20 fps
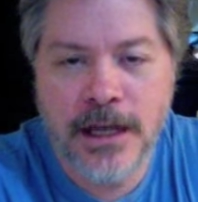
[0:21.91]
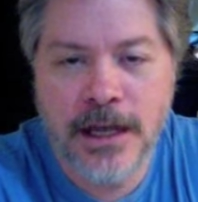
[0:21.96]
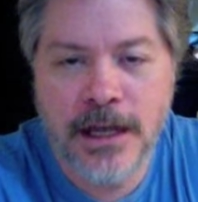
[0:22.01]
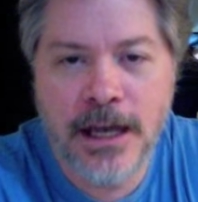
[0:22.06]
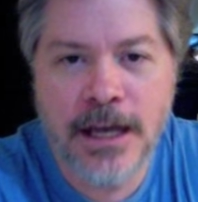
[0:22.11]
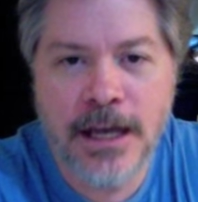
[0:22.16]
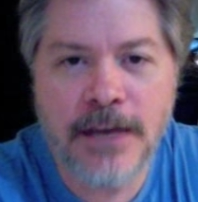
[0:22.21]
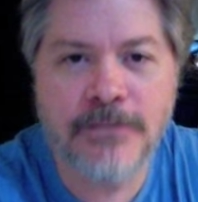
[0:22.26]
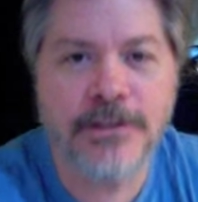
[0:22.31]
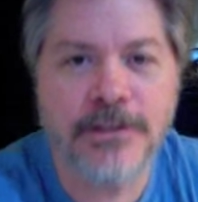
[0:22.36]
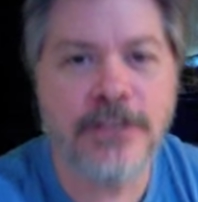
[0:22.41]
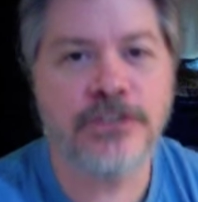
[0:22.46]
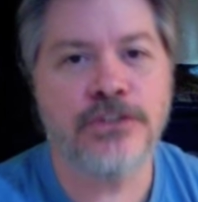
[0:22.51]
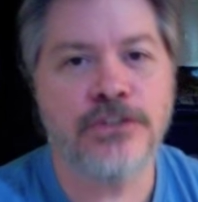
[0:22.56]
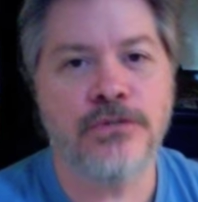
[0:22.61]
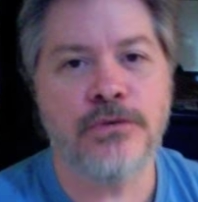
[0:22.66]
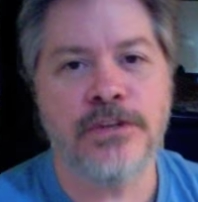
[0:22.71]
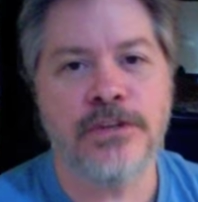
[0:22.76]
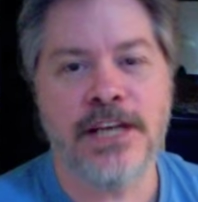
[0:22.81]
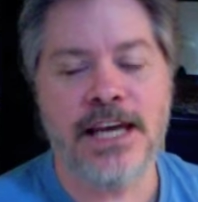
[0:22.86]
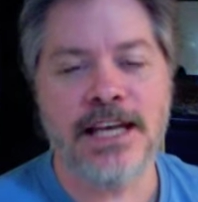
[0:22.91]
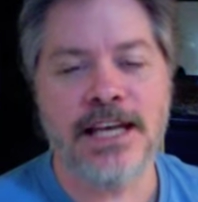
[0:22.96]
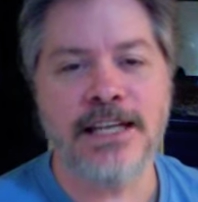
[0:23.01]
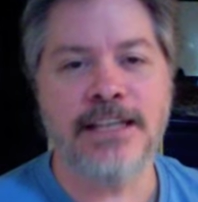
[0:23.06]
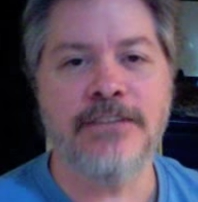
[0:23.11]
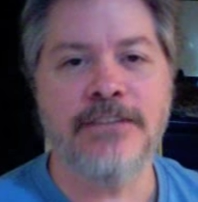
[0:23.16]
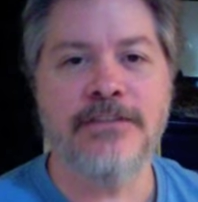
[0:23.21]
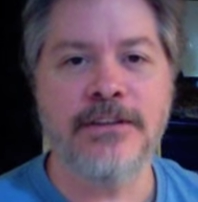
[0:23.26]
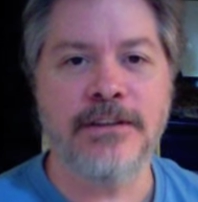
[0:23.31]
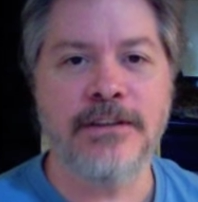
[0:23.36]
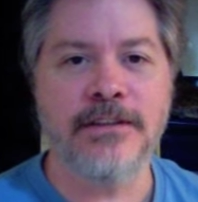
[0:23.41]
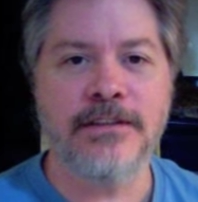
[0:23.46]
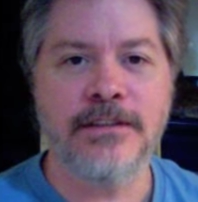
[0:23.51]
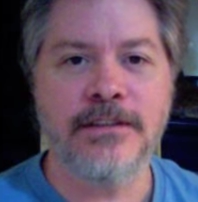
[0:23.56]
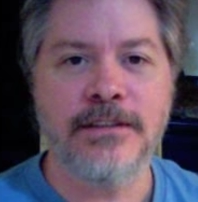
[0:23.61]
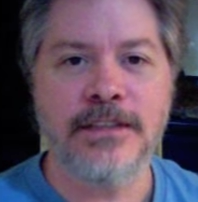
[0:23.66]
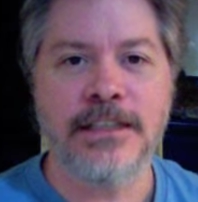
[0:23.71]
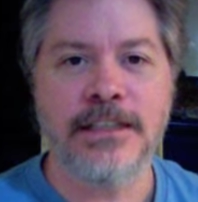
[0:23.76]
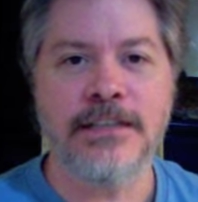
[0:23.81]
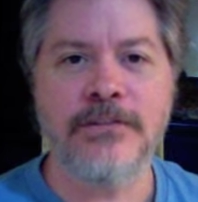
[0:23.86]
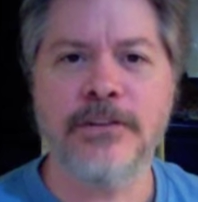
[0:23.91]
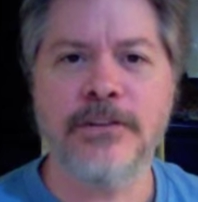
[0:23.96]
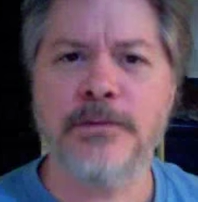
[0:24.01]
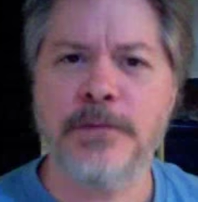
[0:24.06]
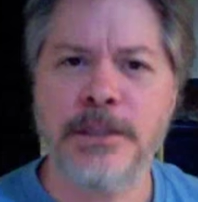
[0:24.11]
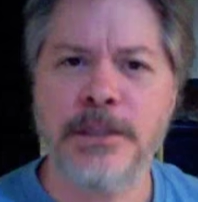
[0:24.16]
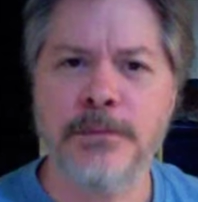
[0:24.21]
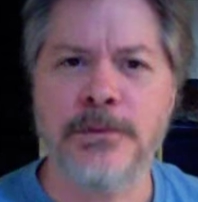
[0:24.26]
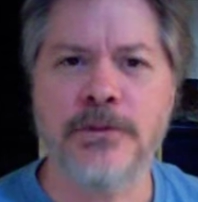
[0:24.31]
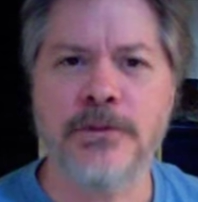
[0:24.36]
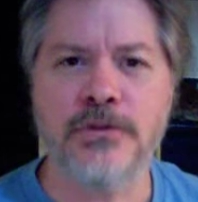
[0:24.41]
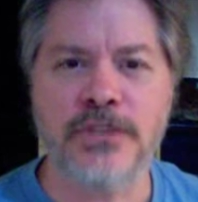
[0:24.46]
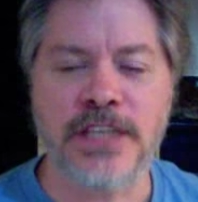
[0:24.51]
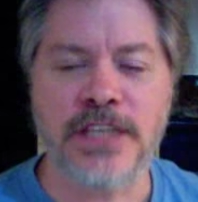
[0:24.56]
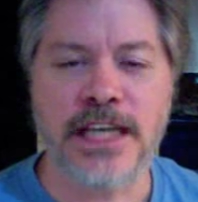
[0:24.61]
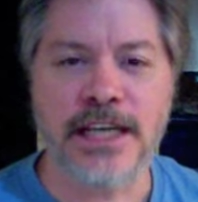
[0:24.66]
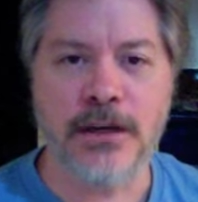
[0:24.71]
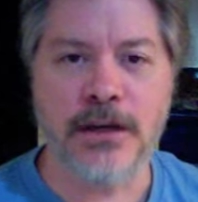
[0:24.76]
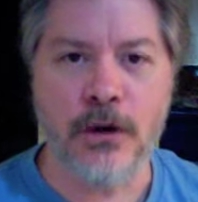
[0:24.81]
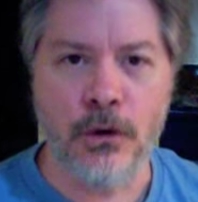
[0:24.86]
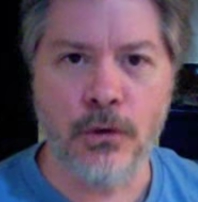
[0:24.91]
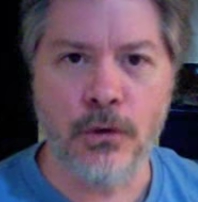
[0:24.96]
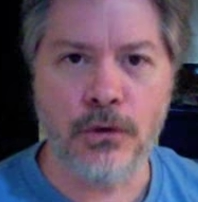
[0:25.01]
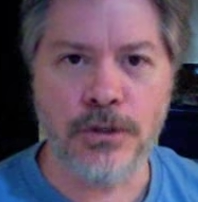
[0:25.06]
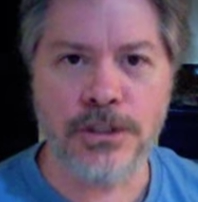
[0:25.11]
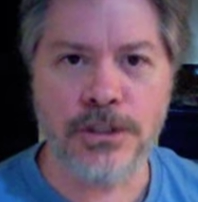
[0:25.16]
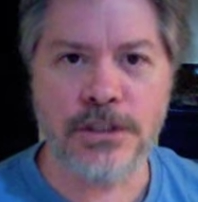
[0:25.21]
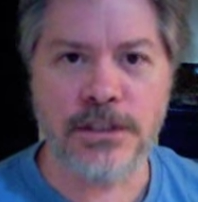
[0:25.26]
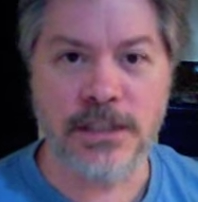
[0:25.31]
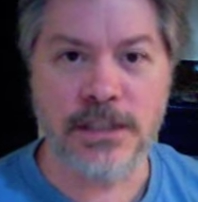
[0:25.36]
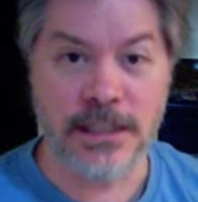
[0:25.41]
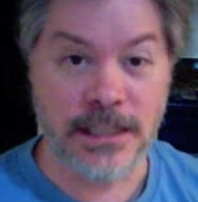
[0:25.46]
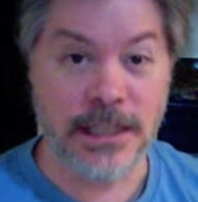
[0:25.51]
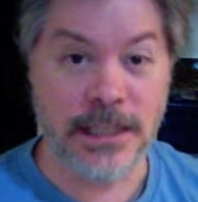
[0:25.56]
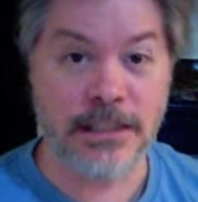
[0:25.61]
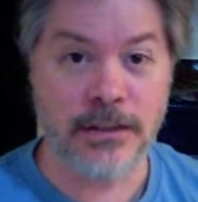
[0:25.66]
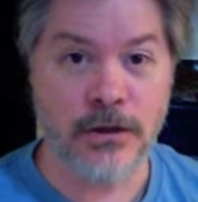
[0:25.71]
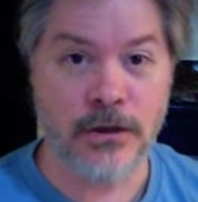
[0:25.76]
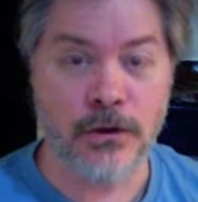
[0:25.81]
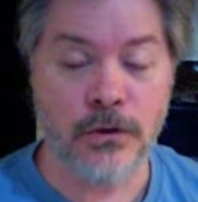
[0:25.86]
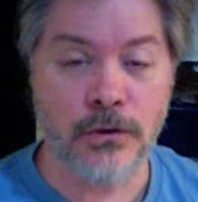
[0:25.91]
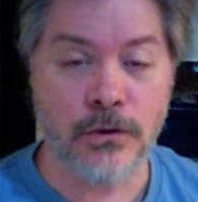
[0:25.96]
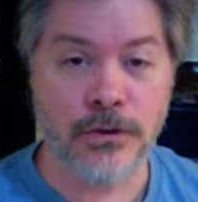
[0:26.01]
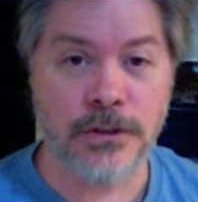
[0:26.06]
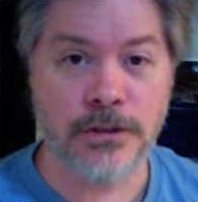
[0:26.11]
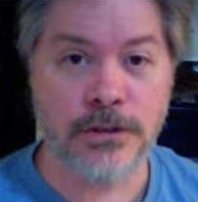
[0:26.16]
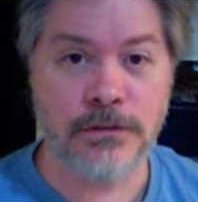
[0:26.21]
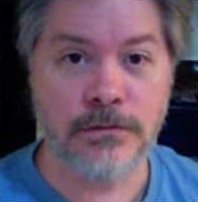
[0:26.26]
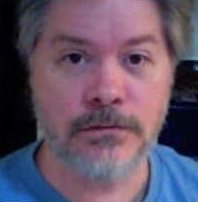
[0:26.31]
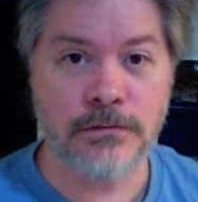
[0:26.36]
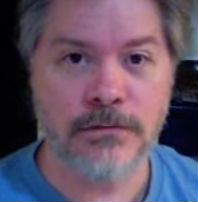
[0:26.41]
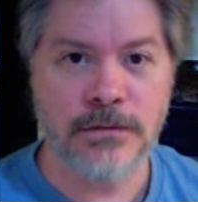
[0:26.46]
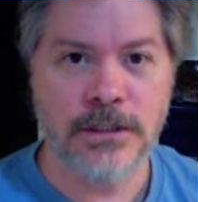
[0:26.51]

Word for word: I have an issue with that. Even even the people who say hoax, that that's a hoax,